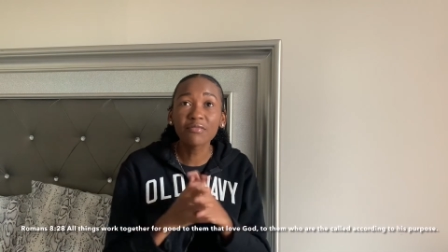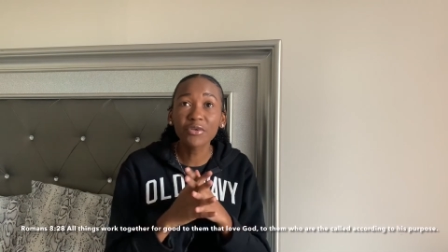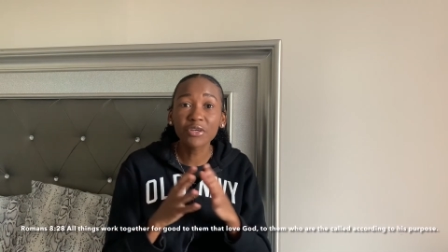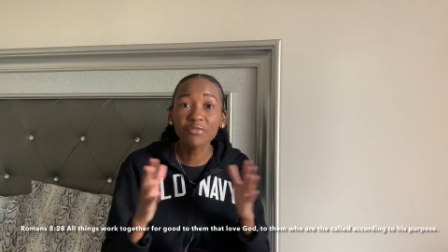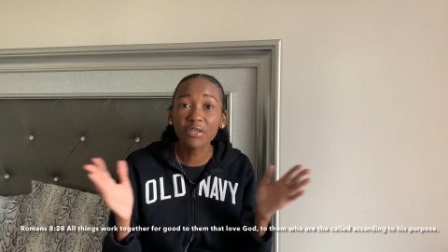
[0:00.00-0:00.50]

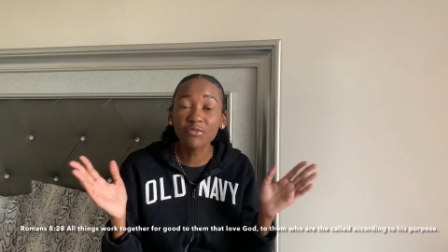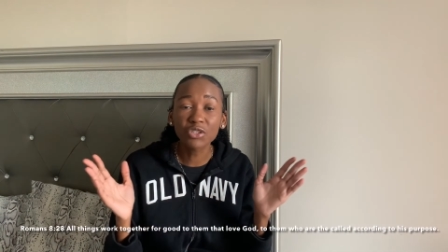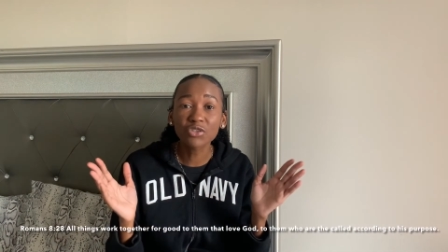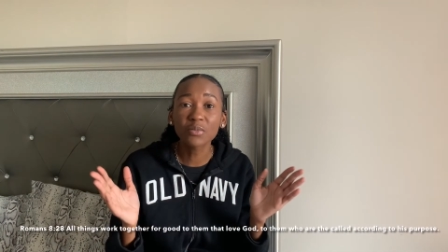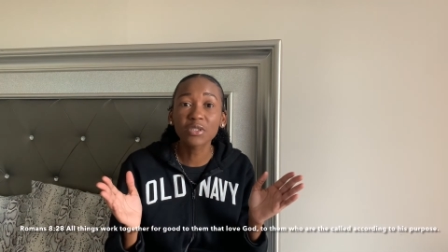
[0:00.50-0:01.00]
very
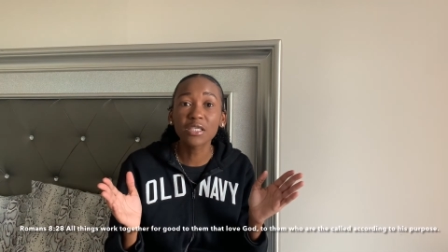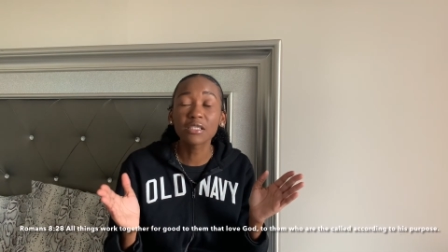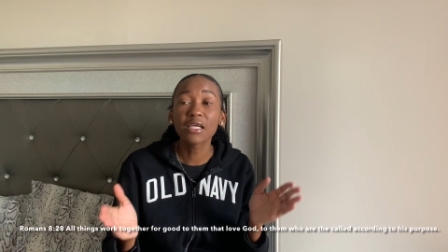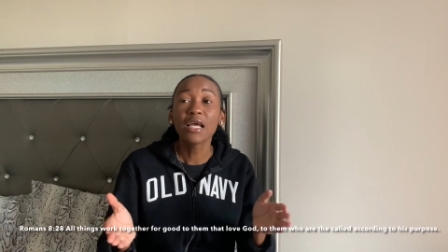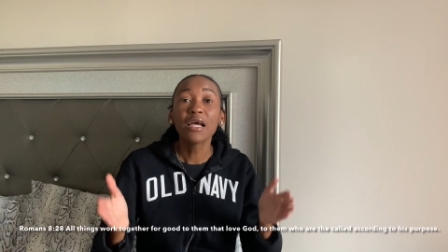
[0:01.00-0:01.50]
favorite
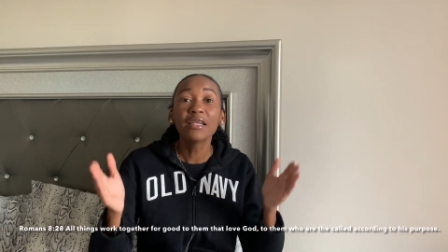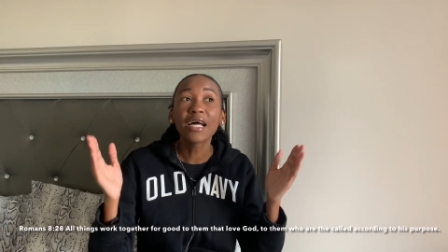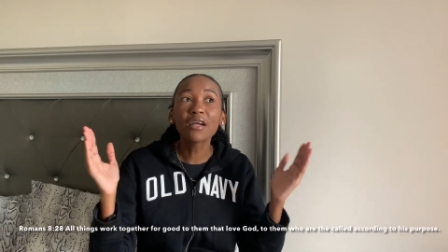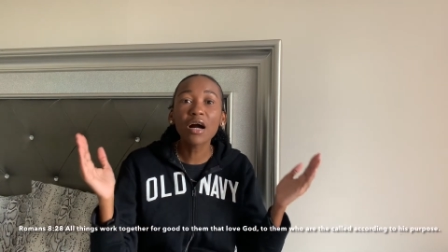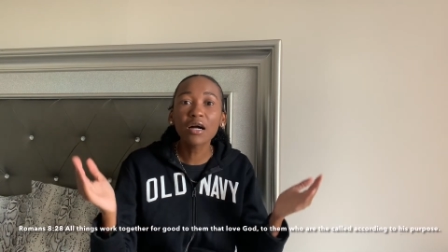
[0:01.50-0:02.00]
scriptures
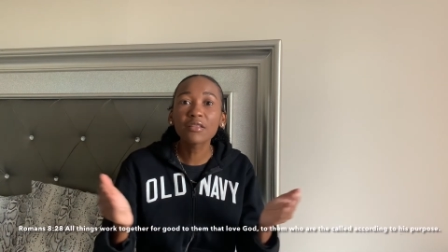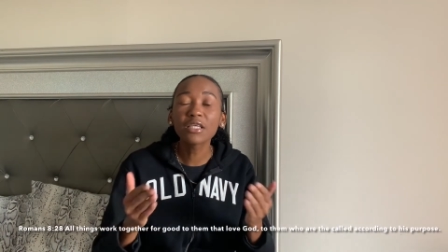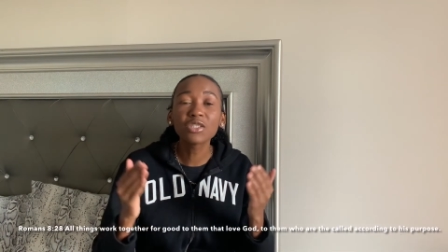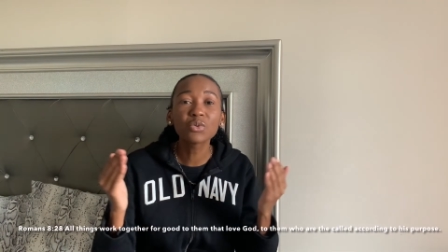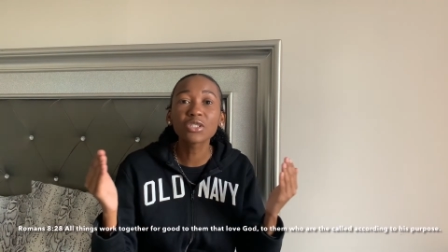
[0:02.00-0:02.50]
that all
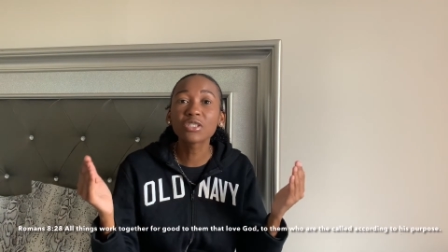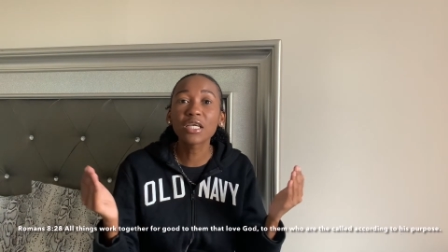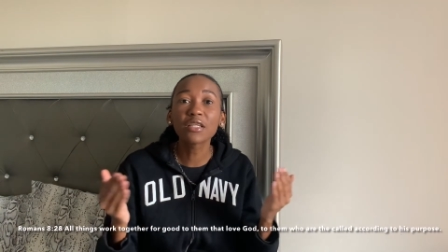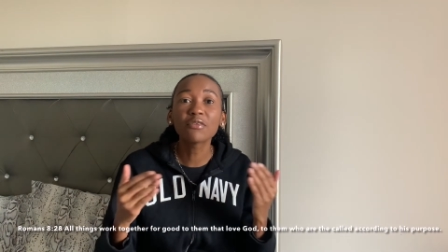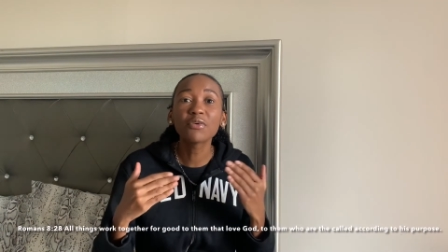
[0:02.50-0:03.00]
things work
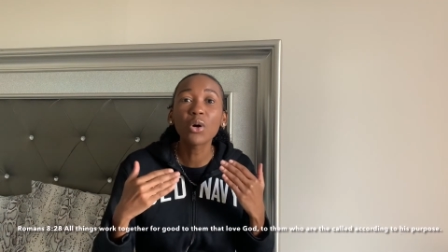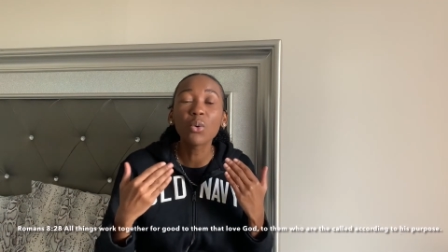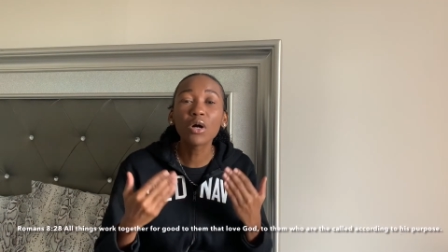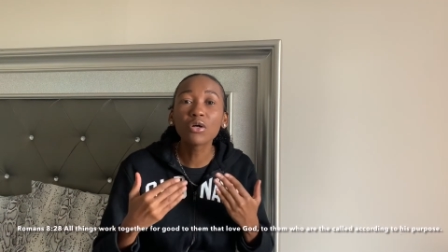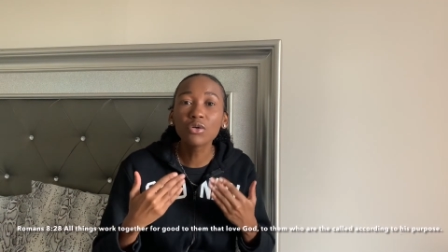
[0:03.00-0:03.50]
together for
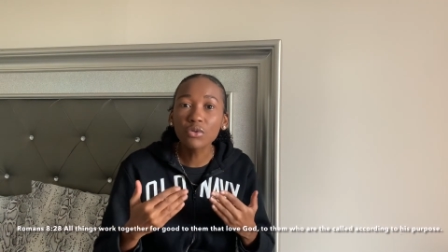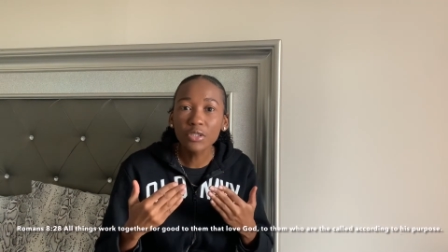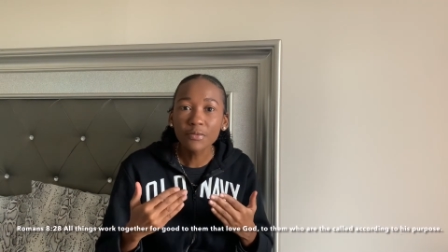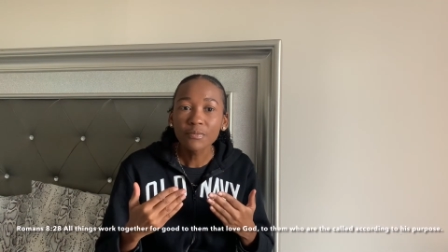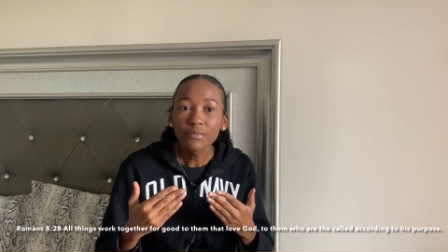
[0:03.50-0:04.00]
our
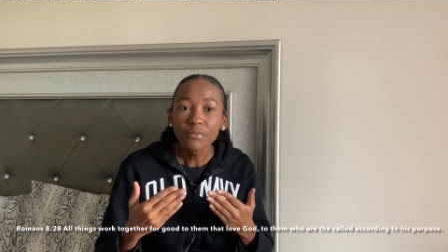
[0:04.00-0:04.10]
good